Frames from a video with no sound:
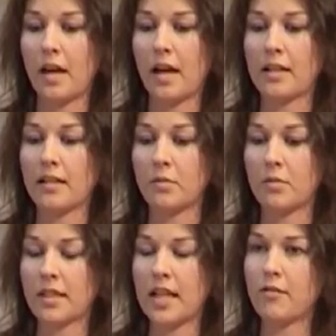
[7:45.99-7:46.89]
and it
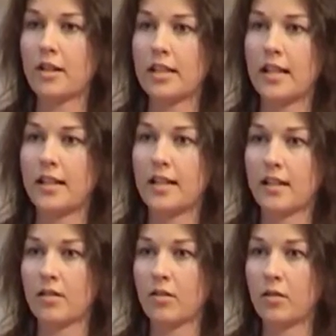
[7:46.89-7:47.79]
was never intended
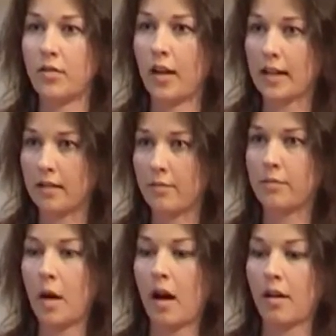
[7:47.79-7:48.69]
as sort of like
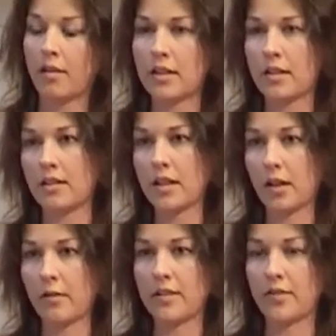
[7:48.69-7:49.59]
path to
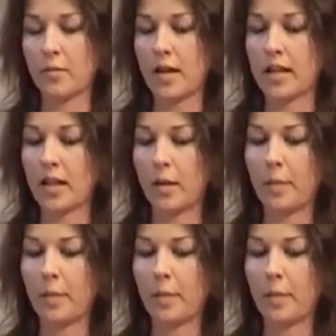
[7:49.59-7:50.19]
go into filmmaking,